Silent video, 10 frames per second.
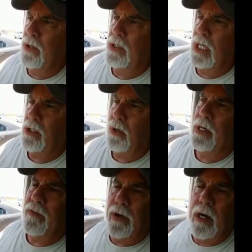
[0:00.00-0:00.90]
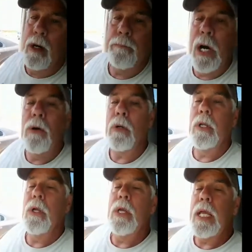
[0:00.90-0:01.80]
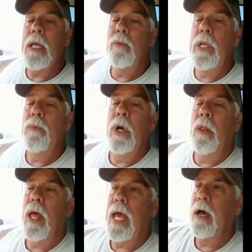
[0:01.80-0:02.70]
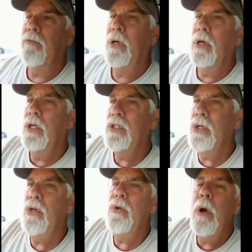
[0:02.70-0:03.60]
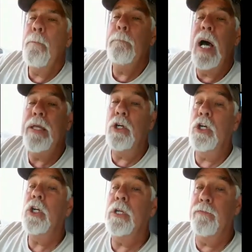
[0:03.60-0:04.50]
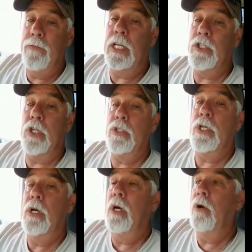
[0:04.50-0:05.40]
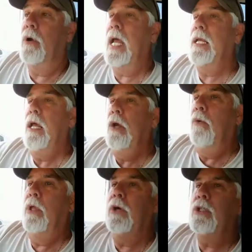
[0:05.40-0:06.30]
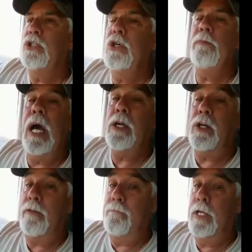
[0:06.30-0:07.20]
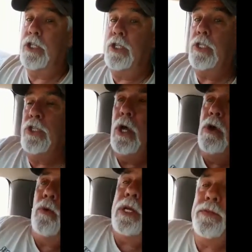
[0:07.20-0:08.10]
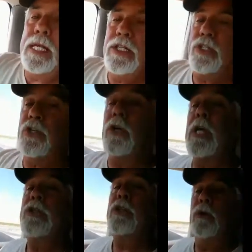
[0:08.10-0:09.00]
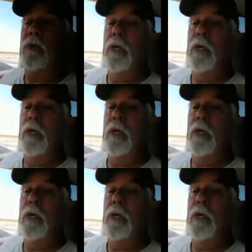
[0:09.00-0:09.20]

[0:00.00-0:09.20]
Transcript: Judge Gloria Navarro a bone, and we will have two minor convictions. All right. Well, those two minor convictions, what did they just turn into?